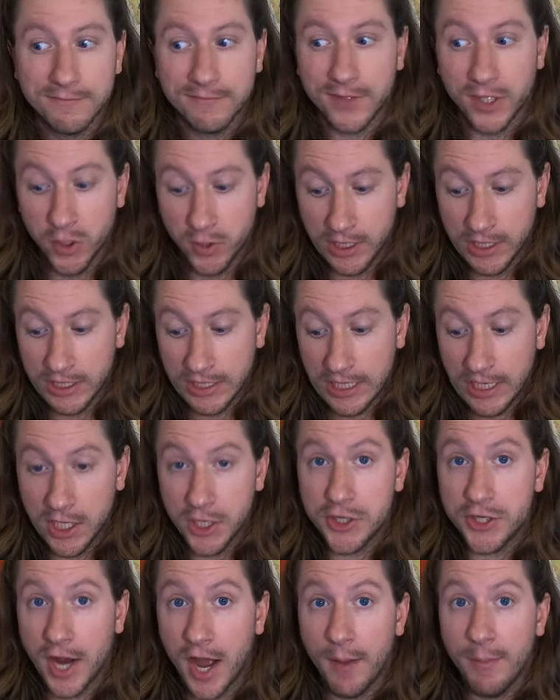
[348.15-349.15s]
you can get a
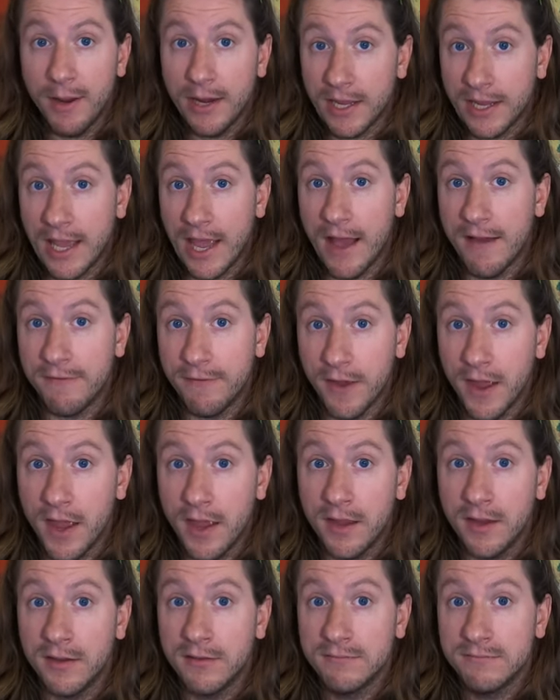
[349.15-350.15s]
job at a
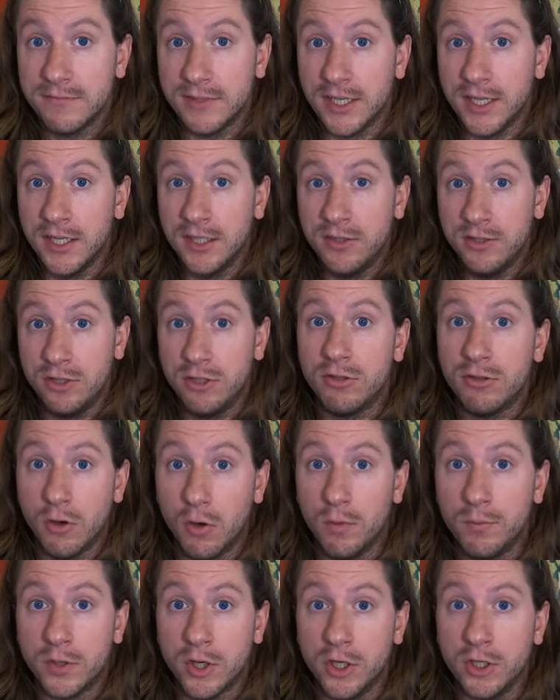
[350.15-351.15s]
cafe in your
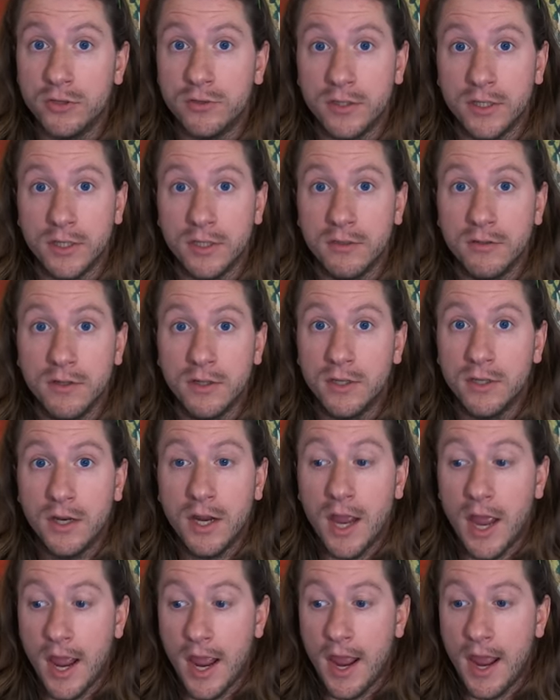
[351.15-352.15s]
home country
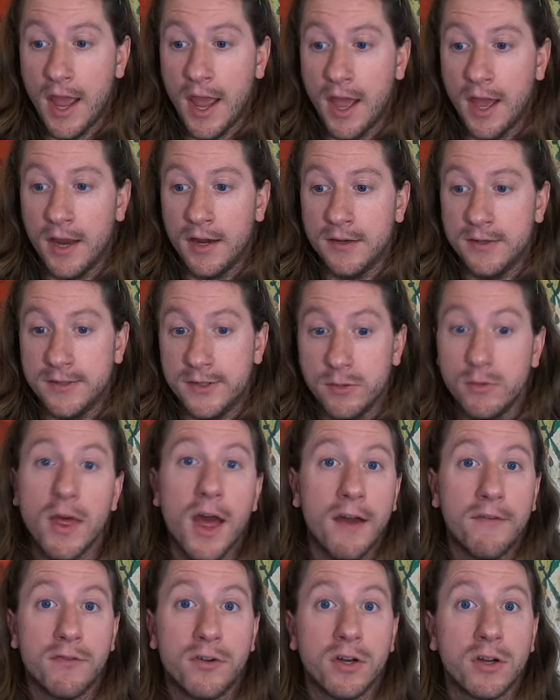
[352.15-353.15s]
and do
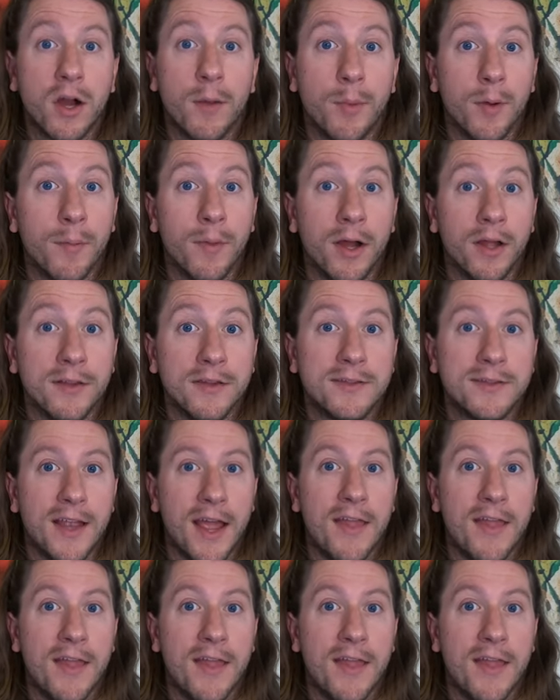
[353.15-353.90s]
that for a couple months.